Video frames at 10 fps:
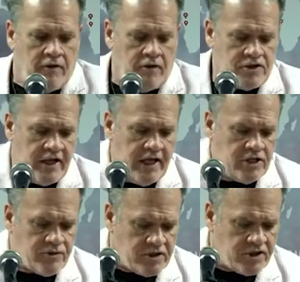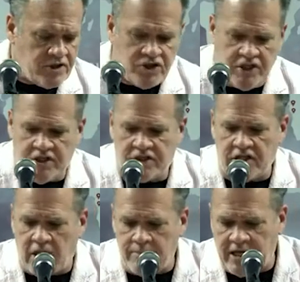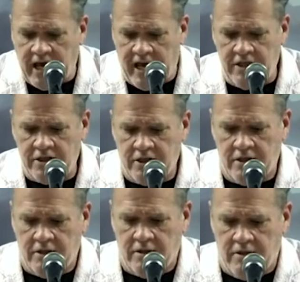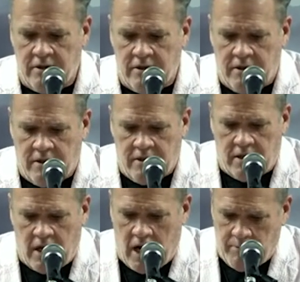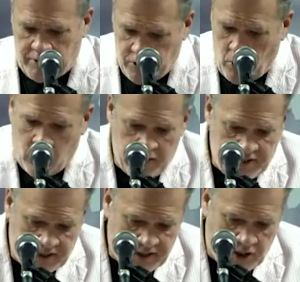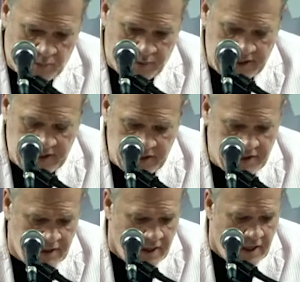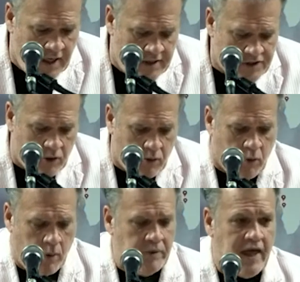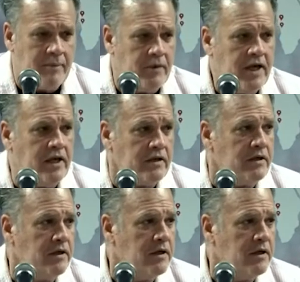There's an entrance because Jesus says, I'm the gate. I'm a door, he says in other places. So what would that mean?